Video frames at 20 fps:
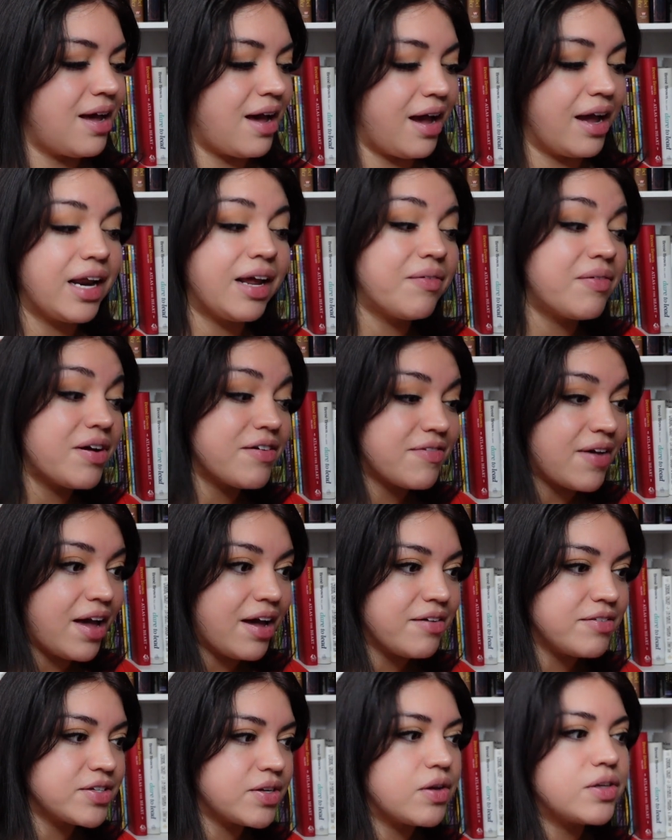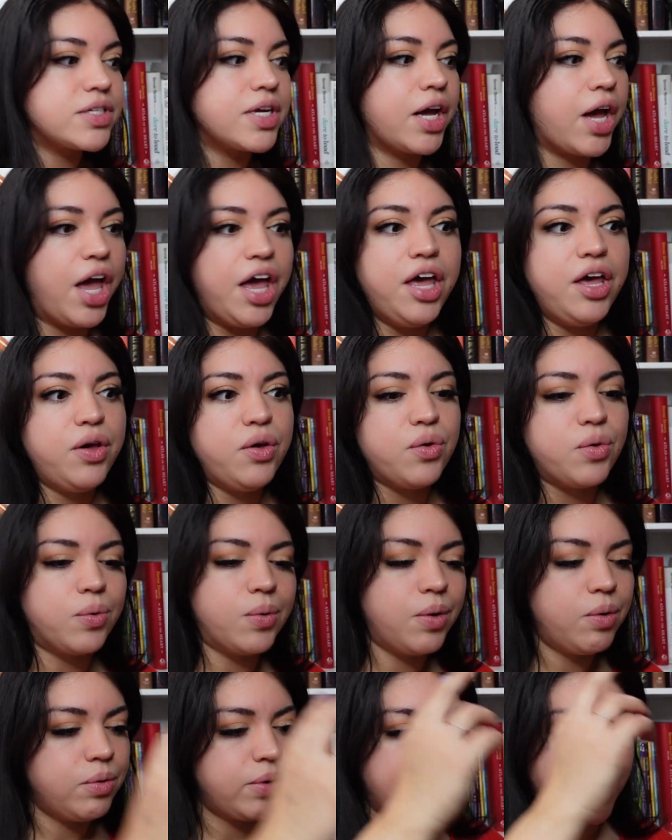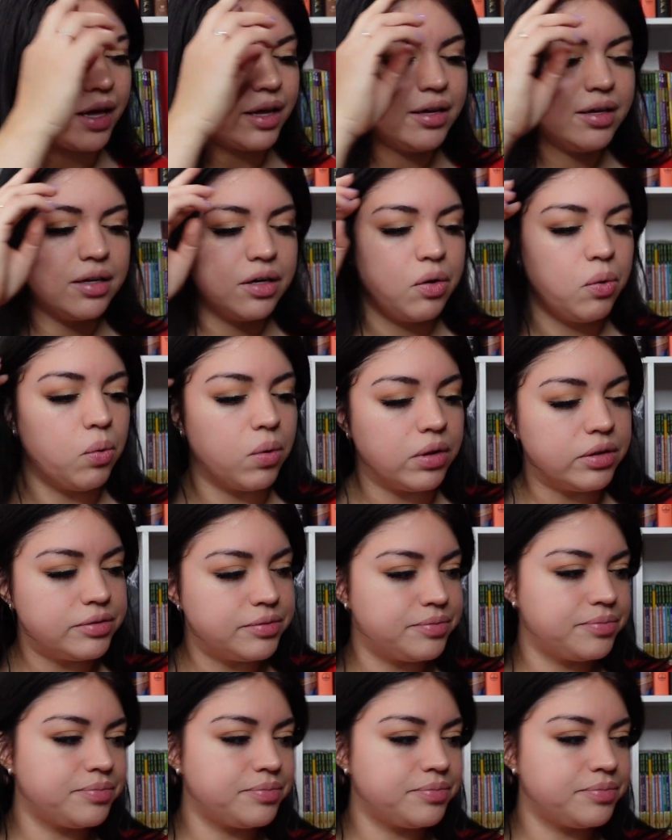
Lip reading: I'd given it 5, so I was like, oh, okay, cool.